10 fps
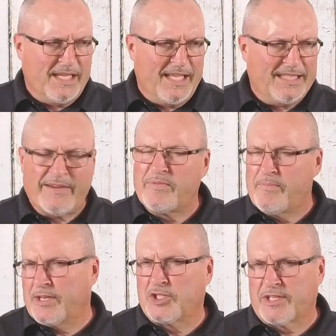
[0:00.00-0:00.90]
different
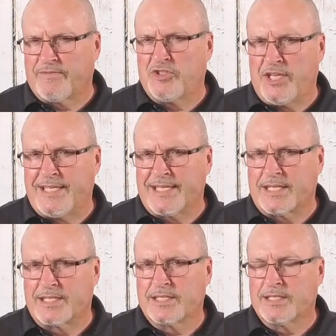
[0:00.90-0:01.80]
pictures of
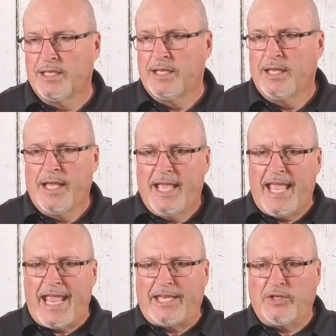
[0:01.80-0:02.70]
Jesus. And